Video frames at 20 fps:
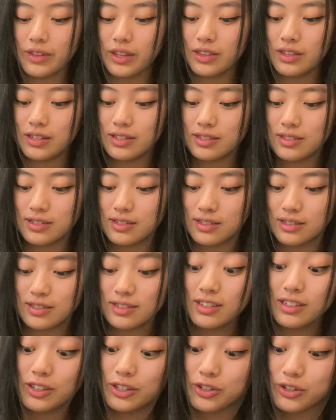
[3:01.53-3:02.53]
in this
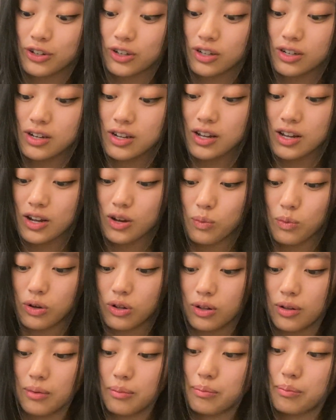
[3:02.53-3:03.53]
cylinder,
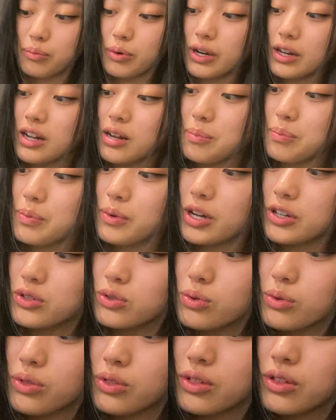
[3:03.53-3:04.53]
will bring up a
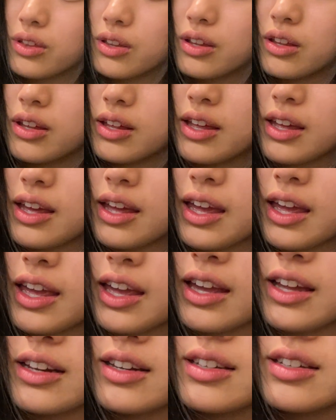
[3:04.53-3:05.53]
tooth
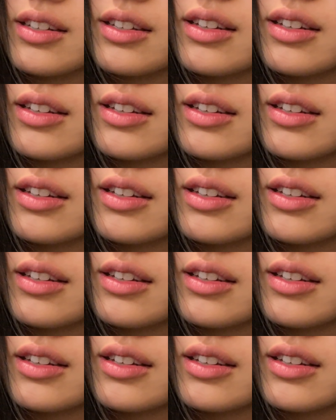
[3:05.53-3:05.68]
and